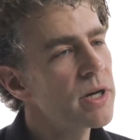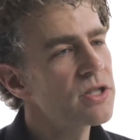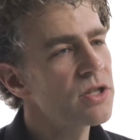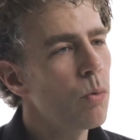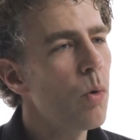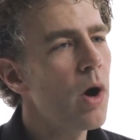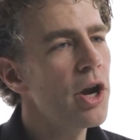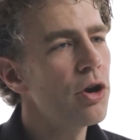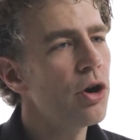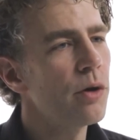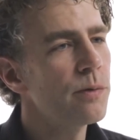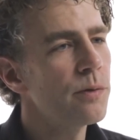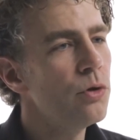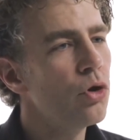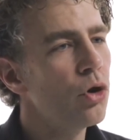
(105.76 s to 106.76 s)
because a one
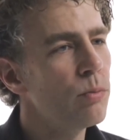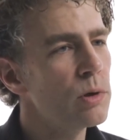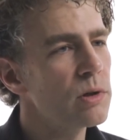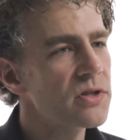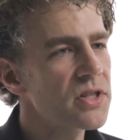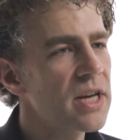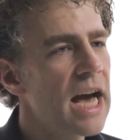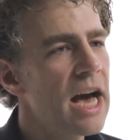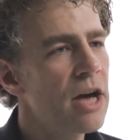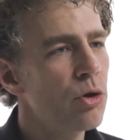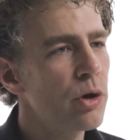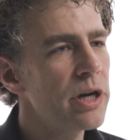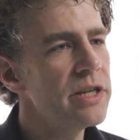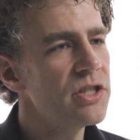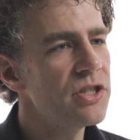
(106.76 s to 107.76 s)
off normal scan
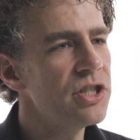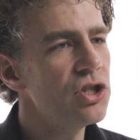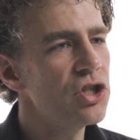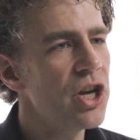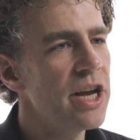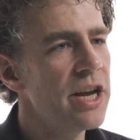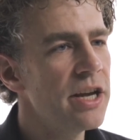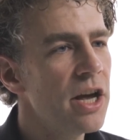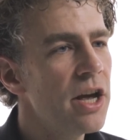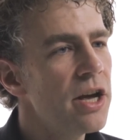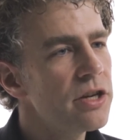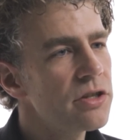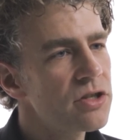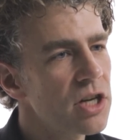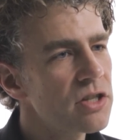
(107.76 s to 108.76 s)
or ECG
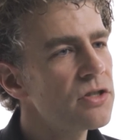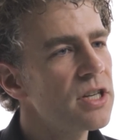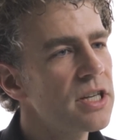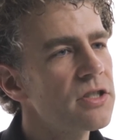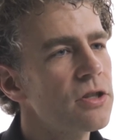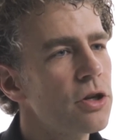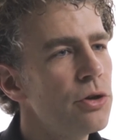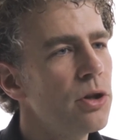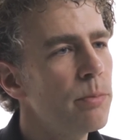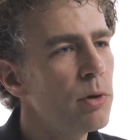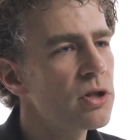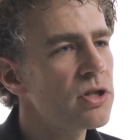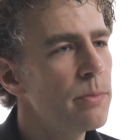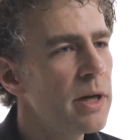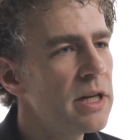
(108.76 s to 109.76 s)
doesn't exclude the
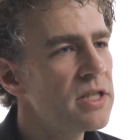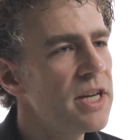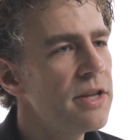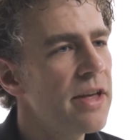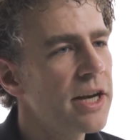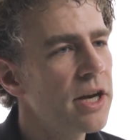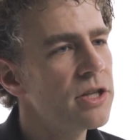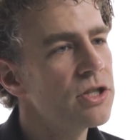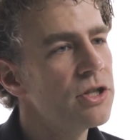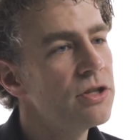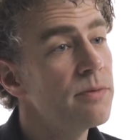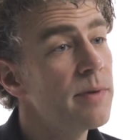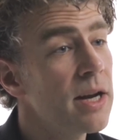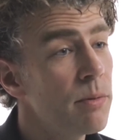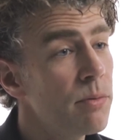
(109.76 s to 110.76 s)
possibility they're going to
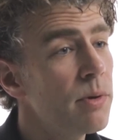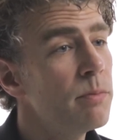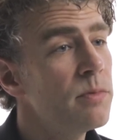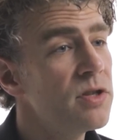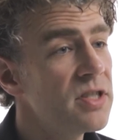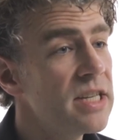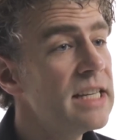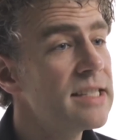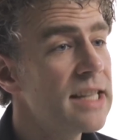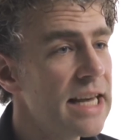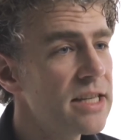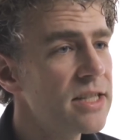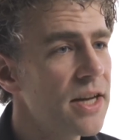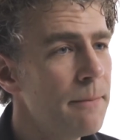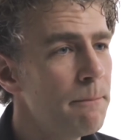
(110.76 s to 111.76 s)
develop the disease
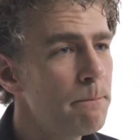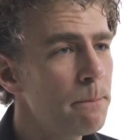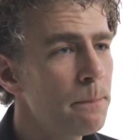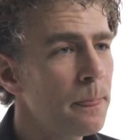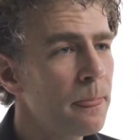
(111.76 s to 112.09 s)
later.